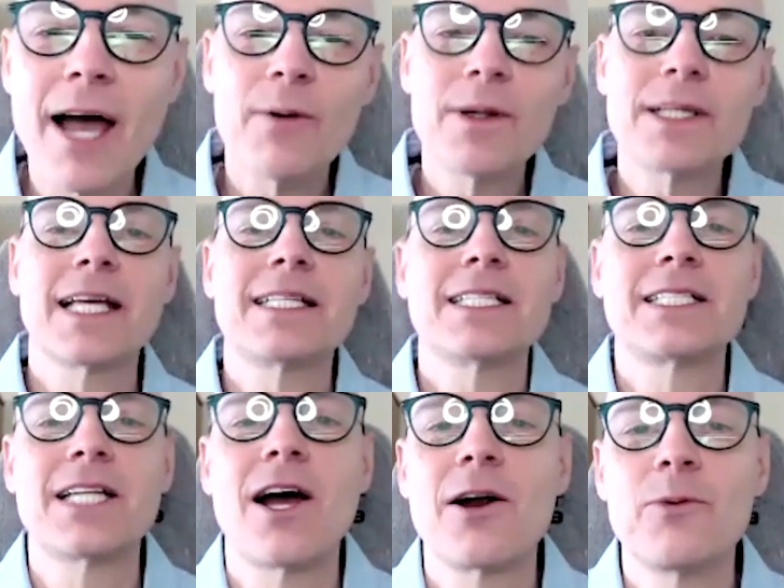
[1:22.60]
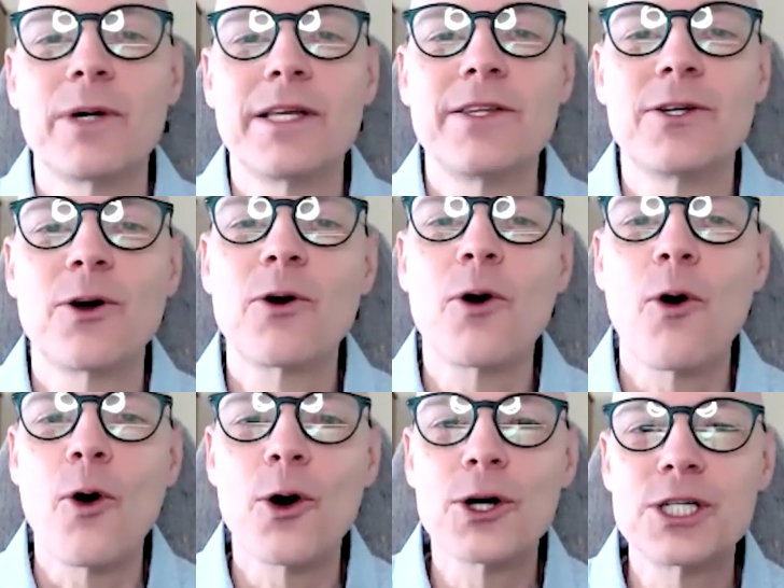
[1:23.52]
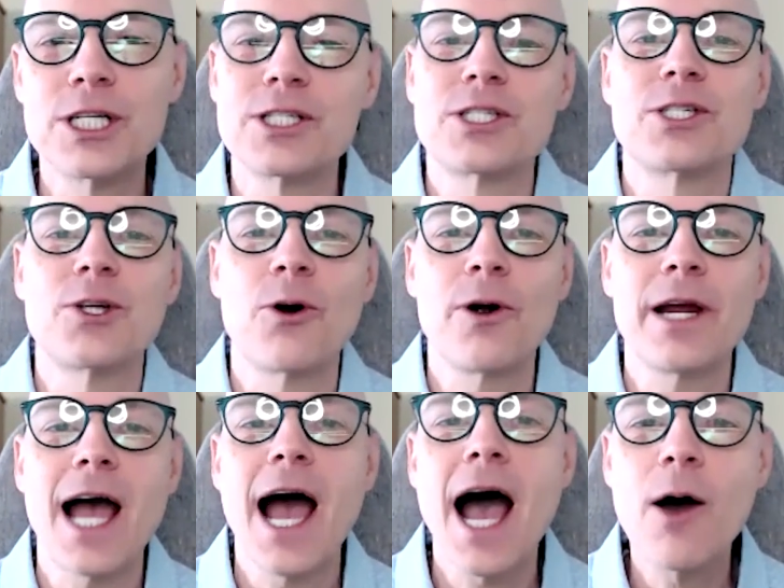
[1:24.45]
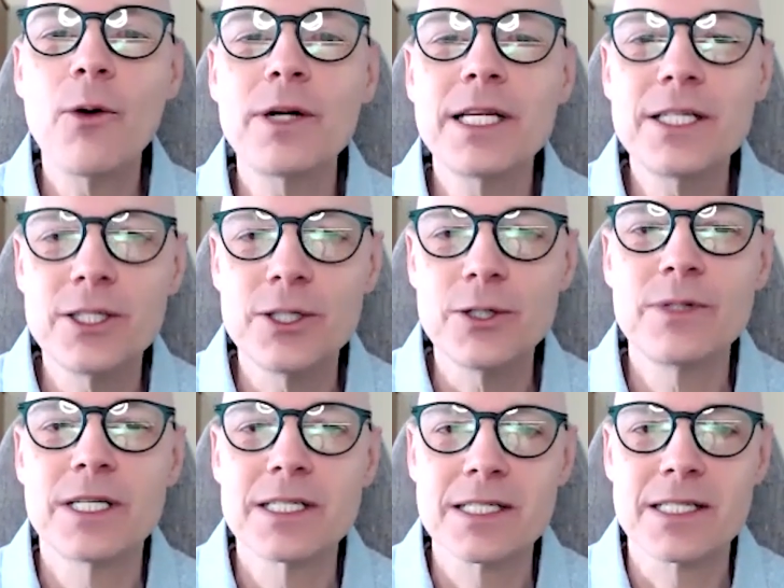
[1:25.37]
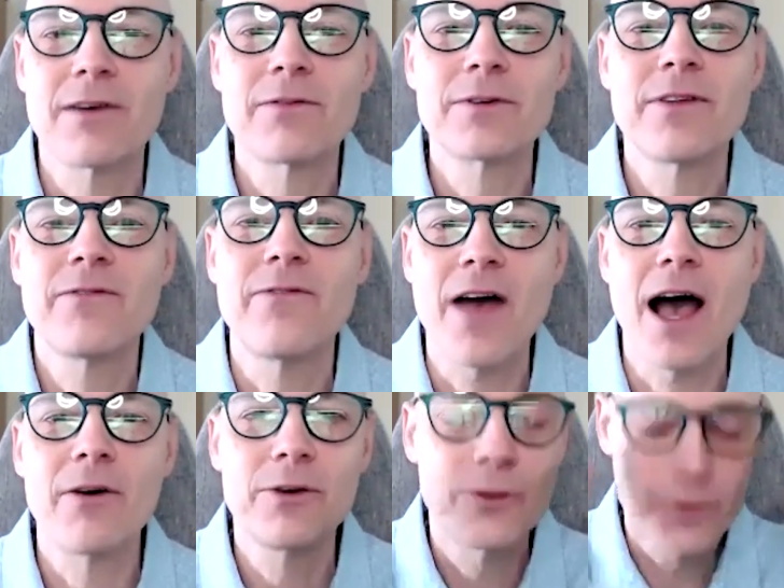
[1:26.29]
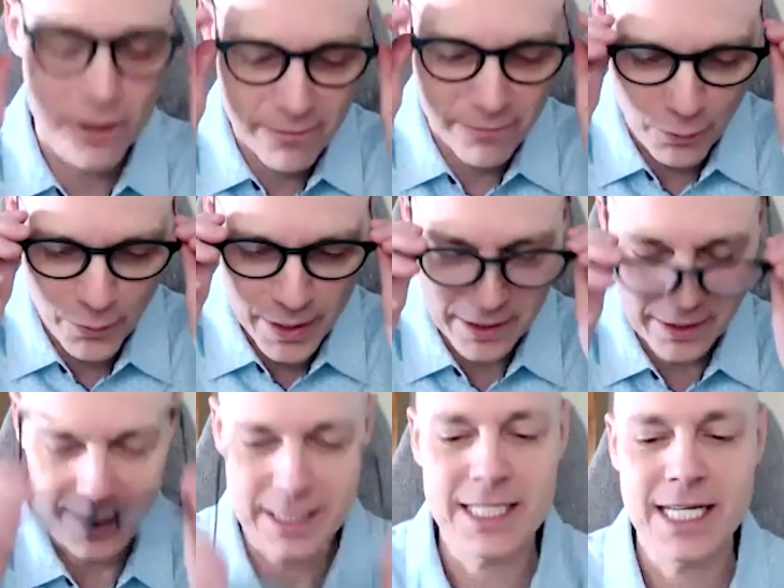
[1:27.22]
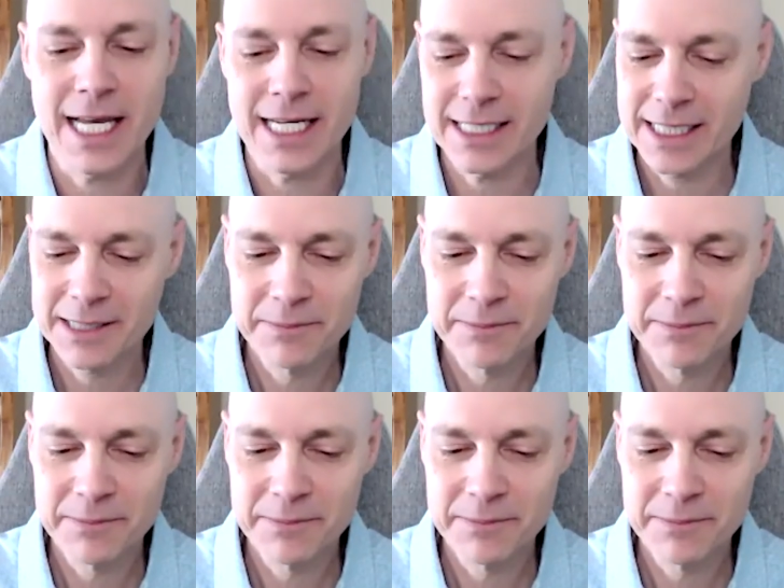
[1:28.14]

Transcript: I always like to start with your origin story. How did you discover the value of real estate?